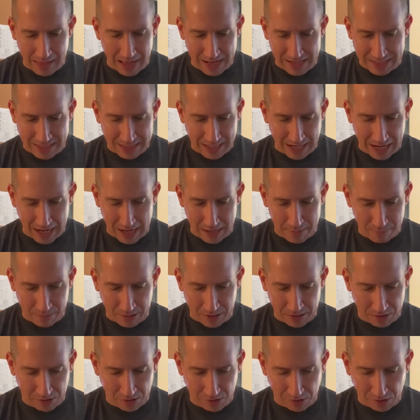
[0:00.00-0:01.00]
time
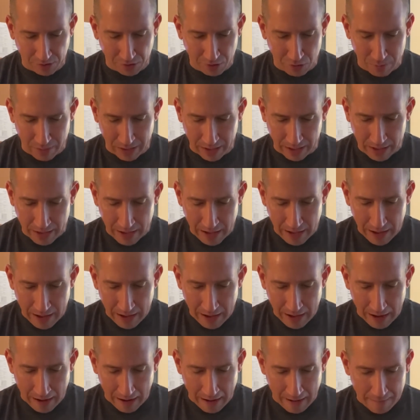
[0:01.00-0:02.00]
consuming.
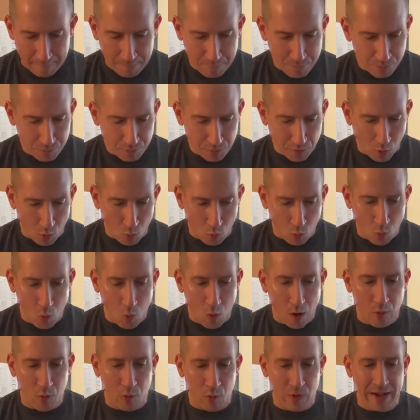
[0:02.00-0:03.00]

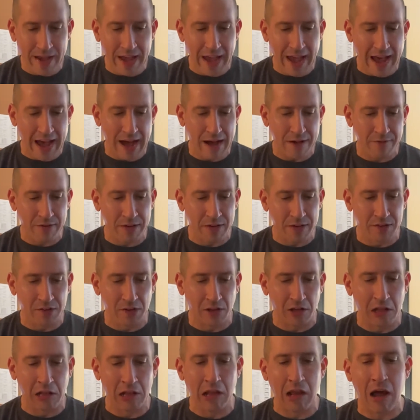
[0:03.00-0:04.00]
What we have is a
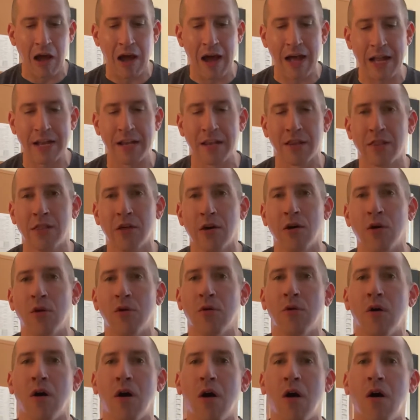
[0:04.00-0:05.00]
lot,
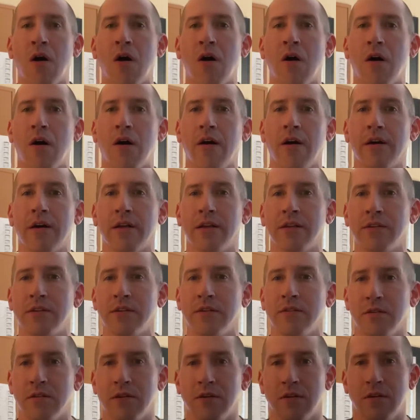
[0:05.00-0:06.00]
though,
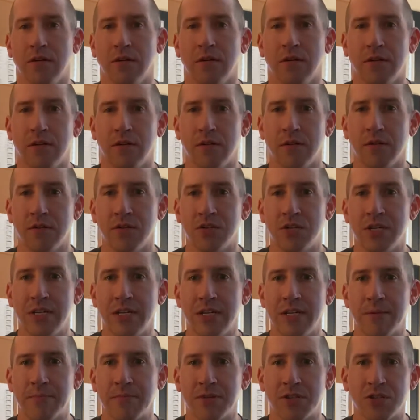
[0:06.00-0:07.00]
on sheet
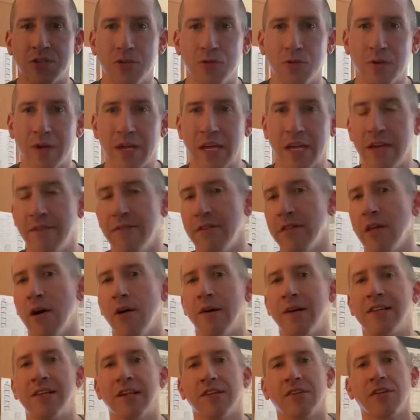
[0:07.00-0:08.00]
number 2. Even
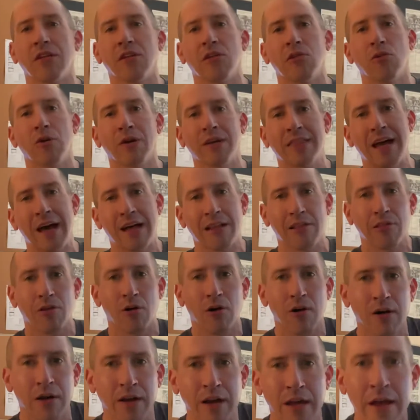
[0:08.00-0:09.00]
though it doesn't look that
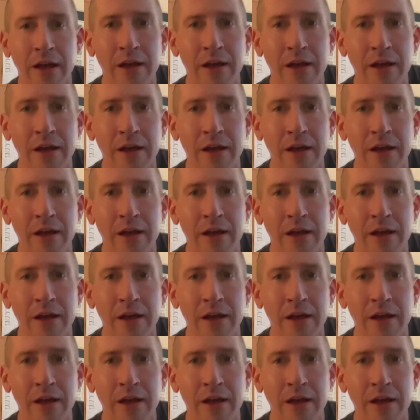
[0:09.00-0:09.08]
long,